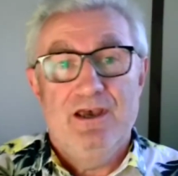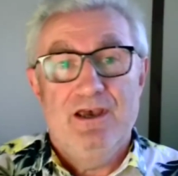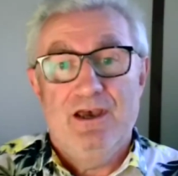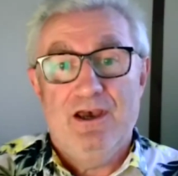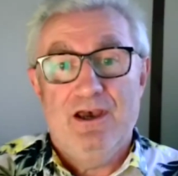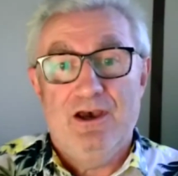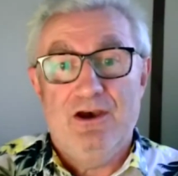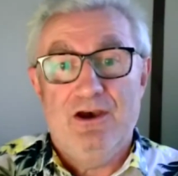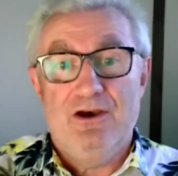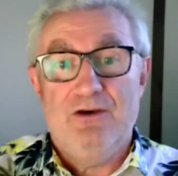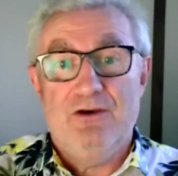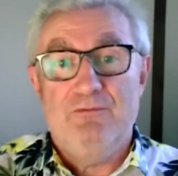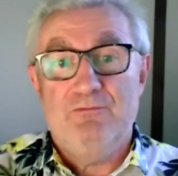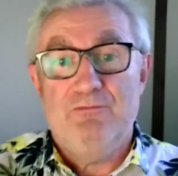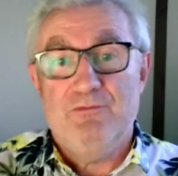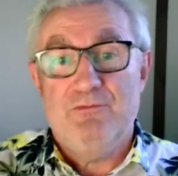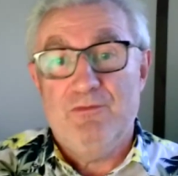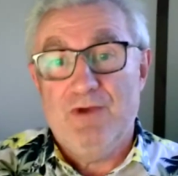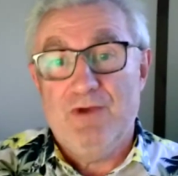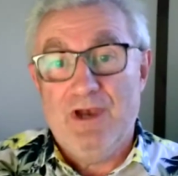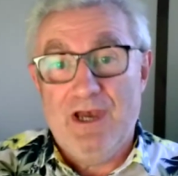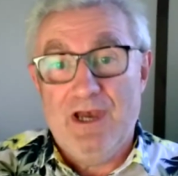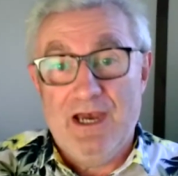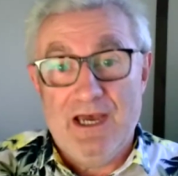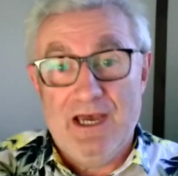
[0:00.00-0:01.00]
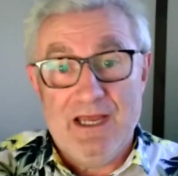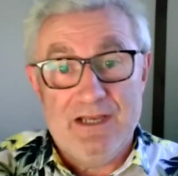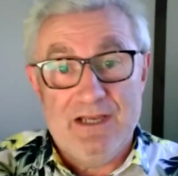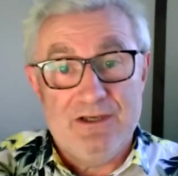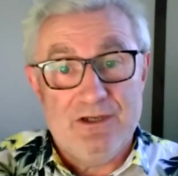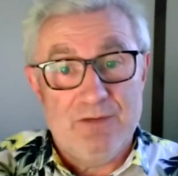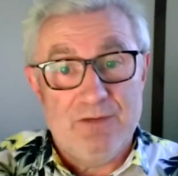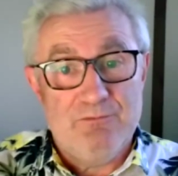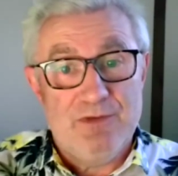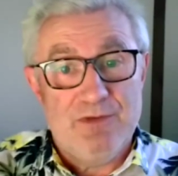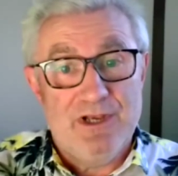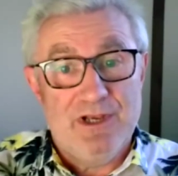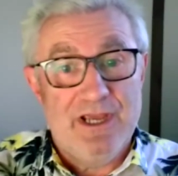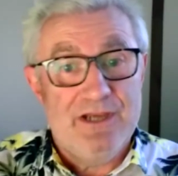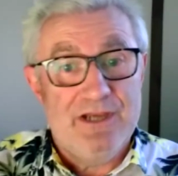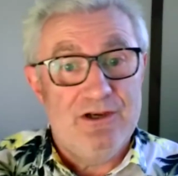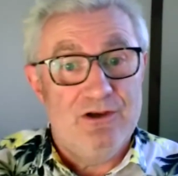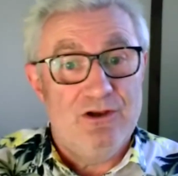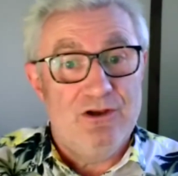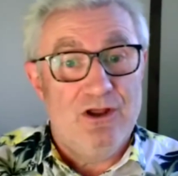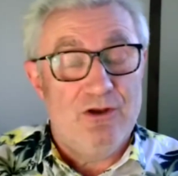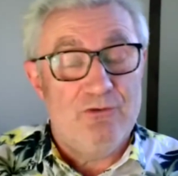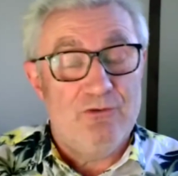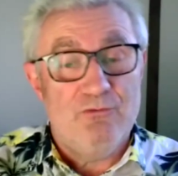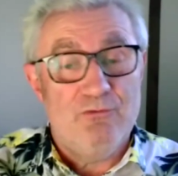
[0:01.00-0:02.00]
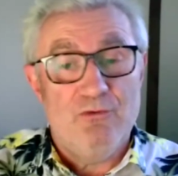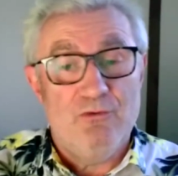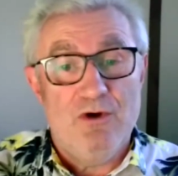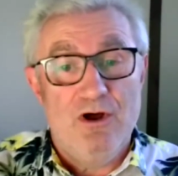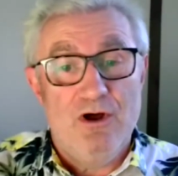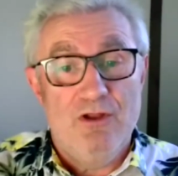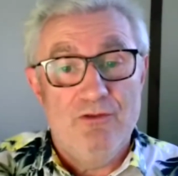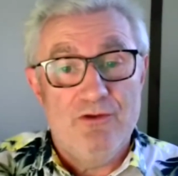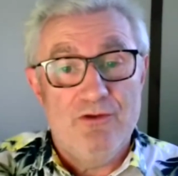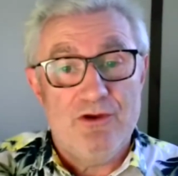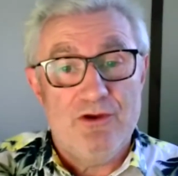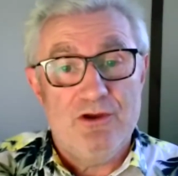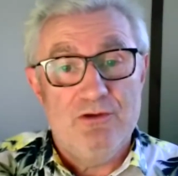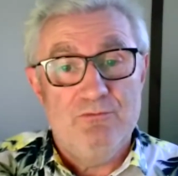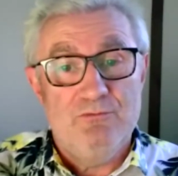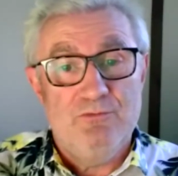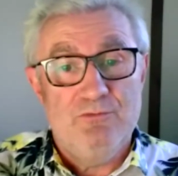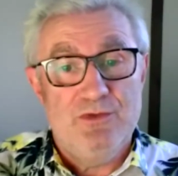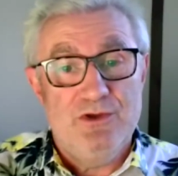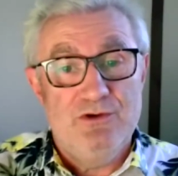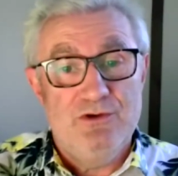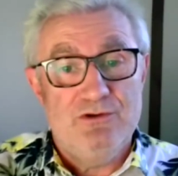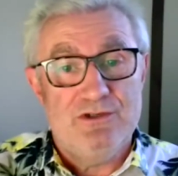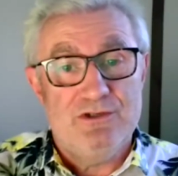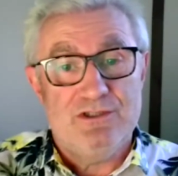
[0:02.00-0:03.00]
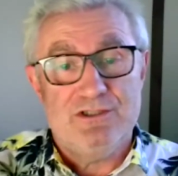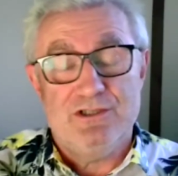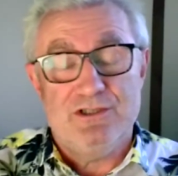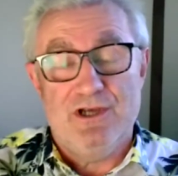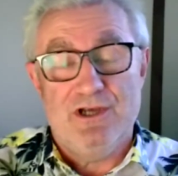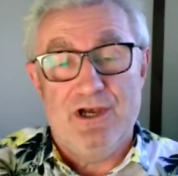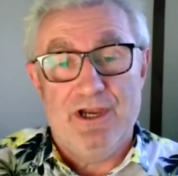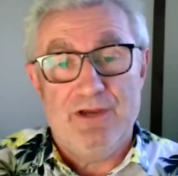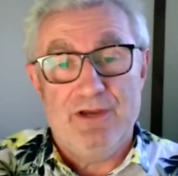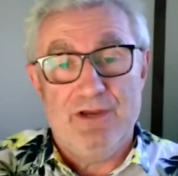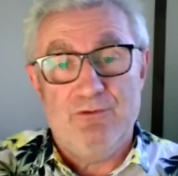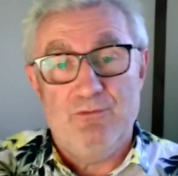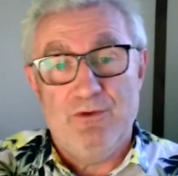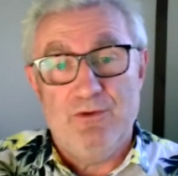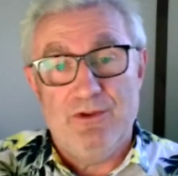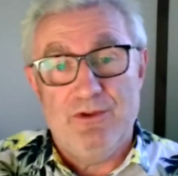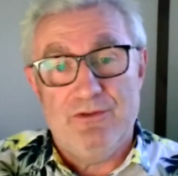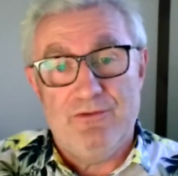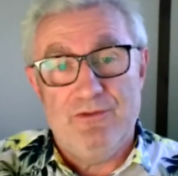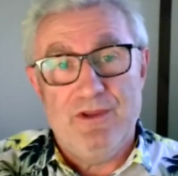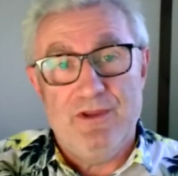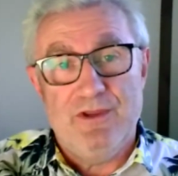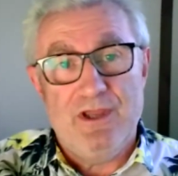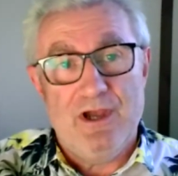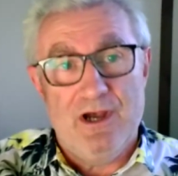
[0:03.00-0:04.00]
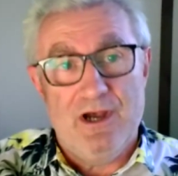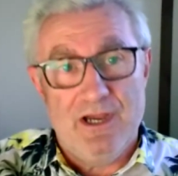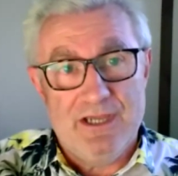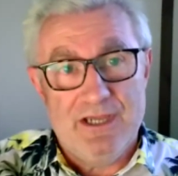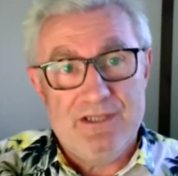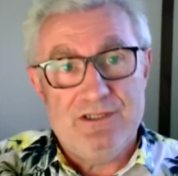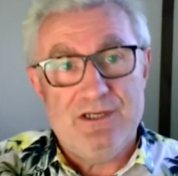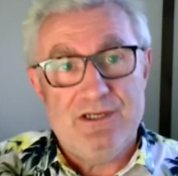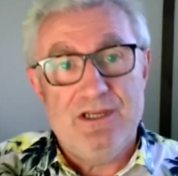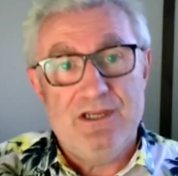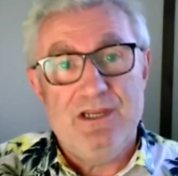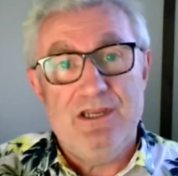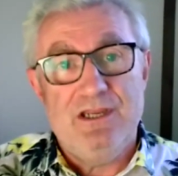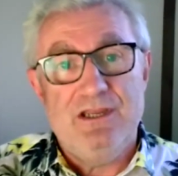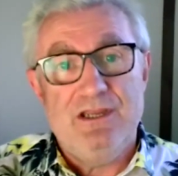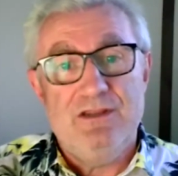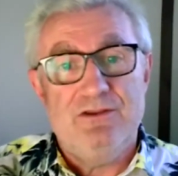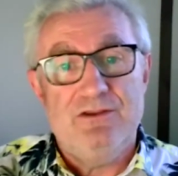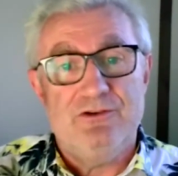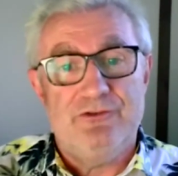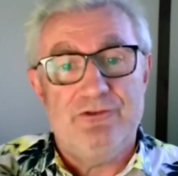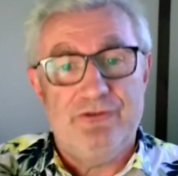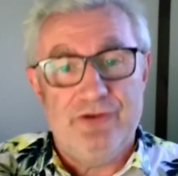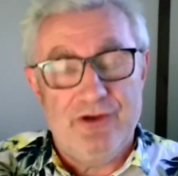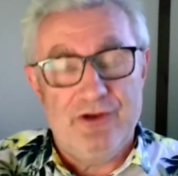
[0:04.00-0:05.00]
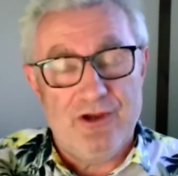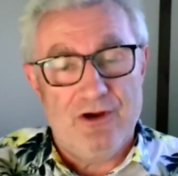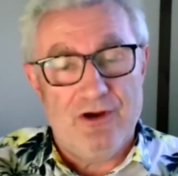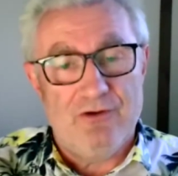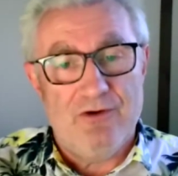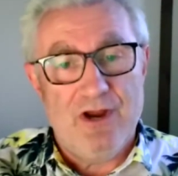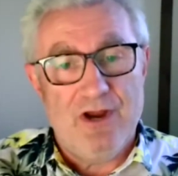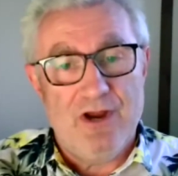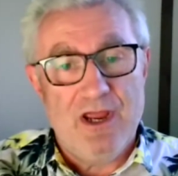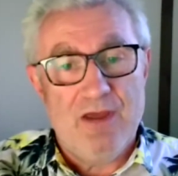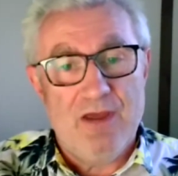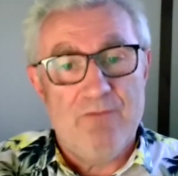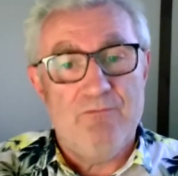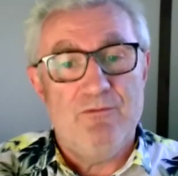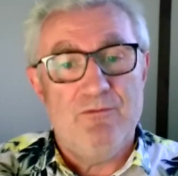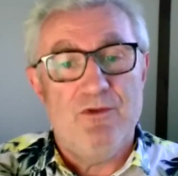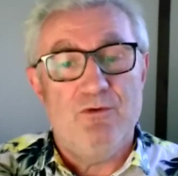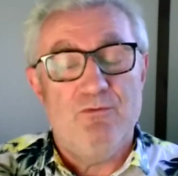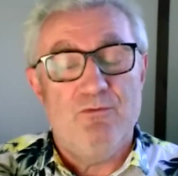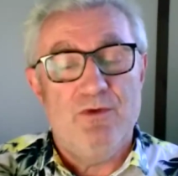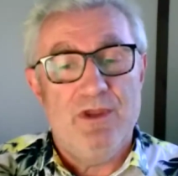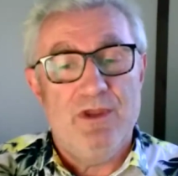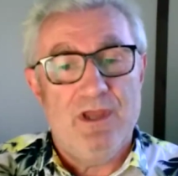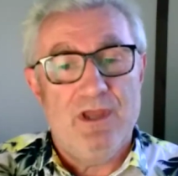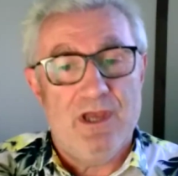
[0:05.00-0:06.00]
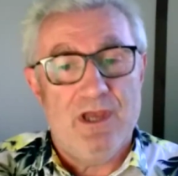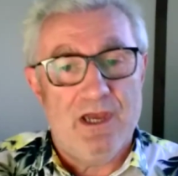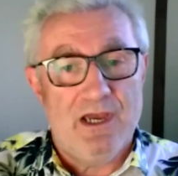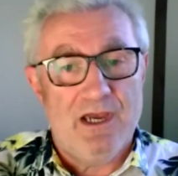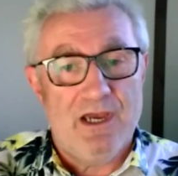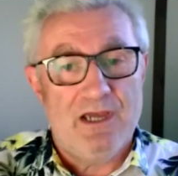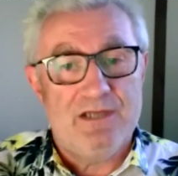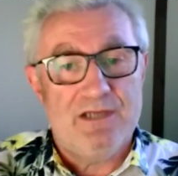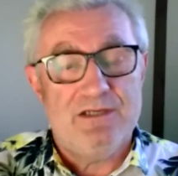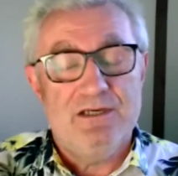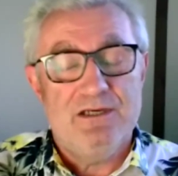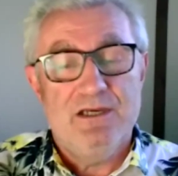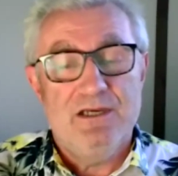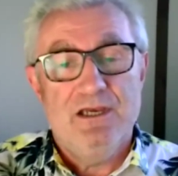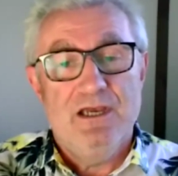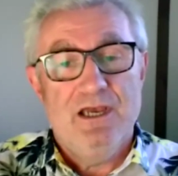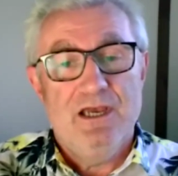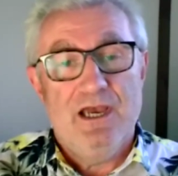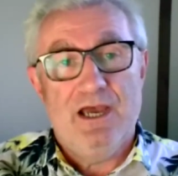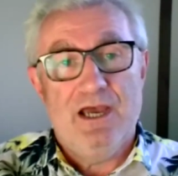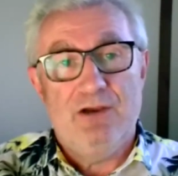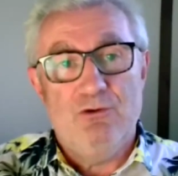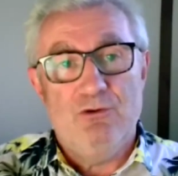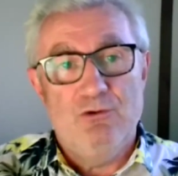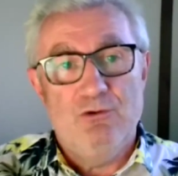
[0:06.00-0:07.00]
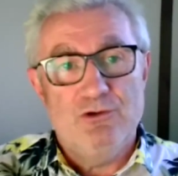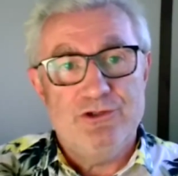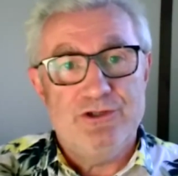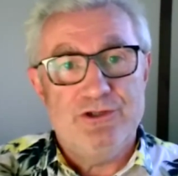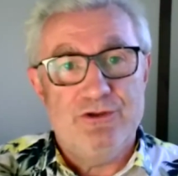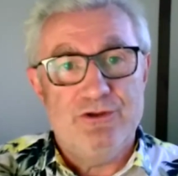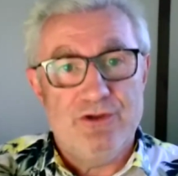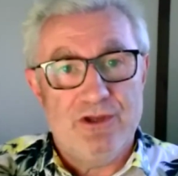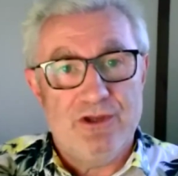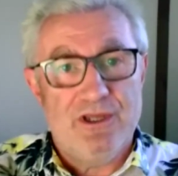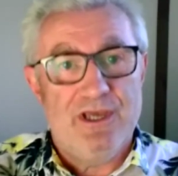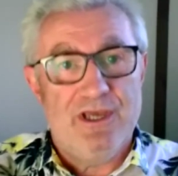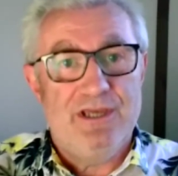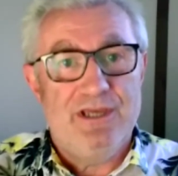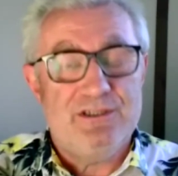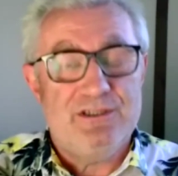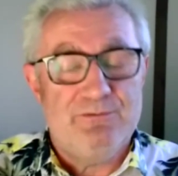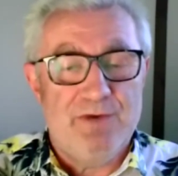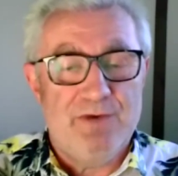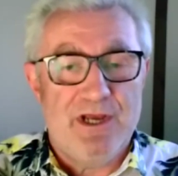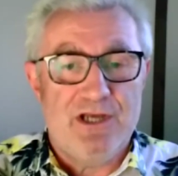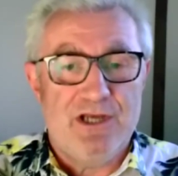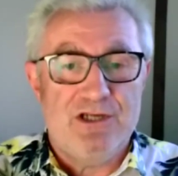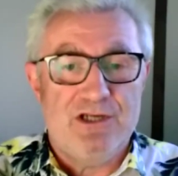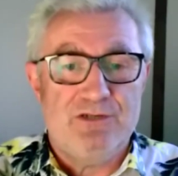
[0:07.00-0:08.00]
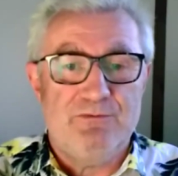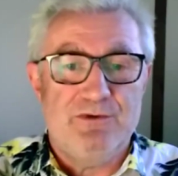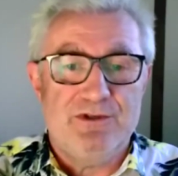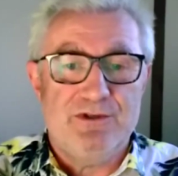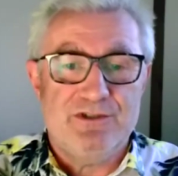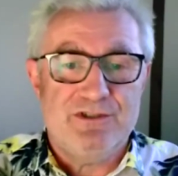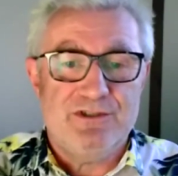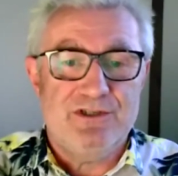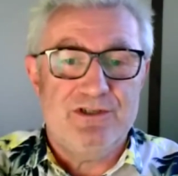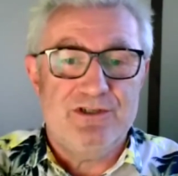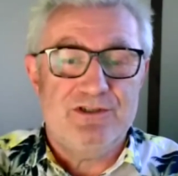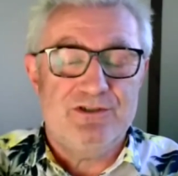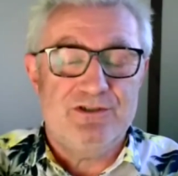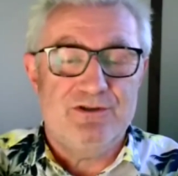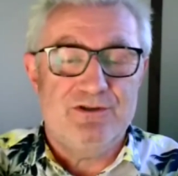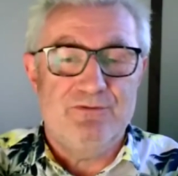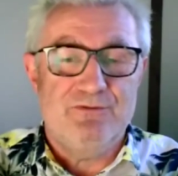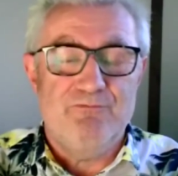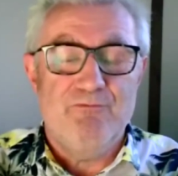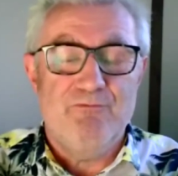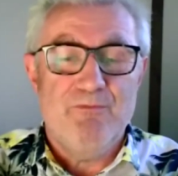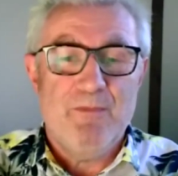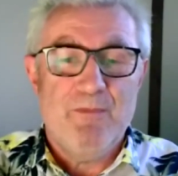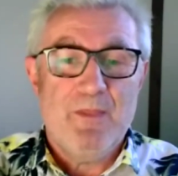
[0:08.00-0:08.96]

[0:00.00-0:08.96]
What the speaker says: And I played a lot on the computer side with the IT, the CRM that we had, and also the case management system.